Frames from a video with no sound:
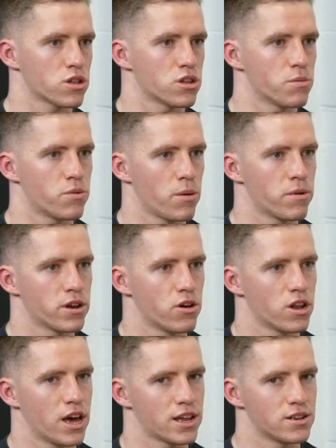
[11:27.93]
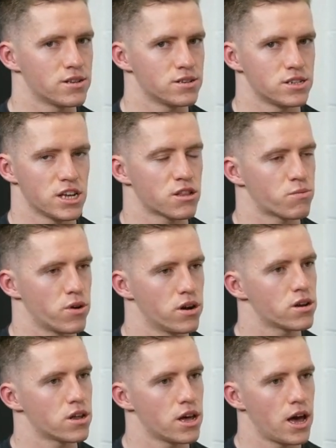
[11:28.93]
and you're probably not like desperate
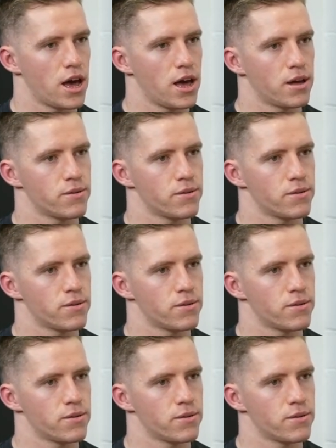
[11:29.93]
uh, yeah.